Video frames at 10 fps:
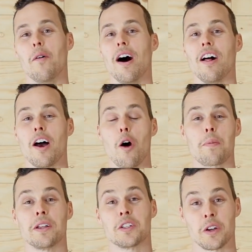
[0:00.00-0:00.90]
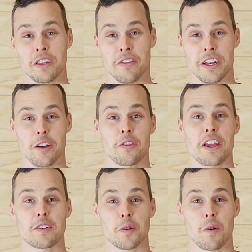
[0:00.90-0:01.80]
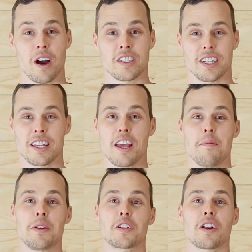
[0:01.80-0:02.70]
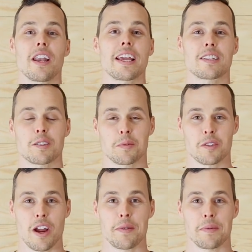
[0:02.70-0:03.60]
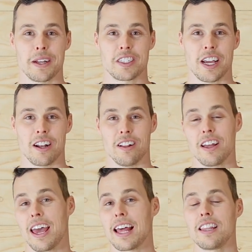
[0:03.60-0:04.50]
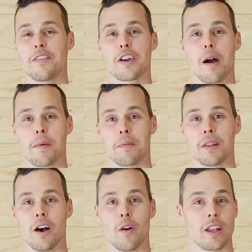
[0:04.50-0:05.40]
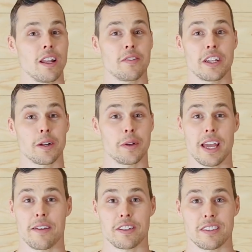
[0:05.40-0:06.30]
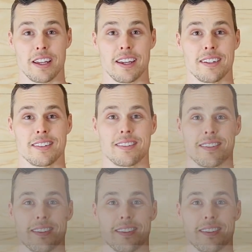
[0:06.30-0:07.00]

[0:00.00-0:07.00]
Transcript: Well, I hope you enjoyed the video. Thanks for watching. Be sure to like and subscribe to my channel, and leave a comment below. I'd love to hear what you have to say.